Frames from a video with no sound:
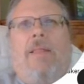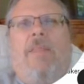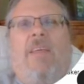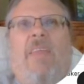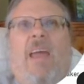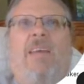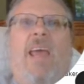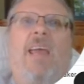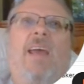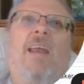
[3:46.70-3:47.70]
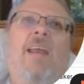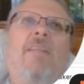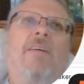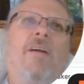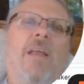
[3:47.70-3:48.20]
then they take
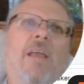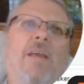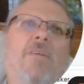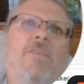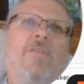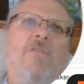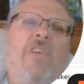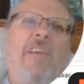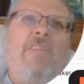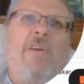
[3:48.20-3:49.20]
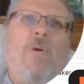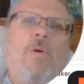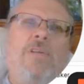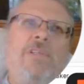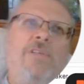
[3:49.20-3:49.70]
another season
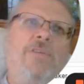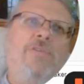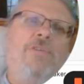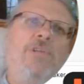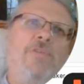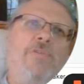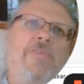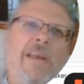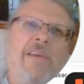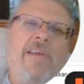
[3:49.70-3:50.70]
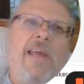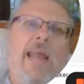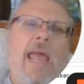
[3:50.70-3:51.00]
or two to finish it.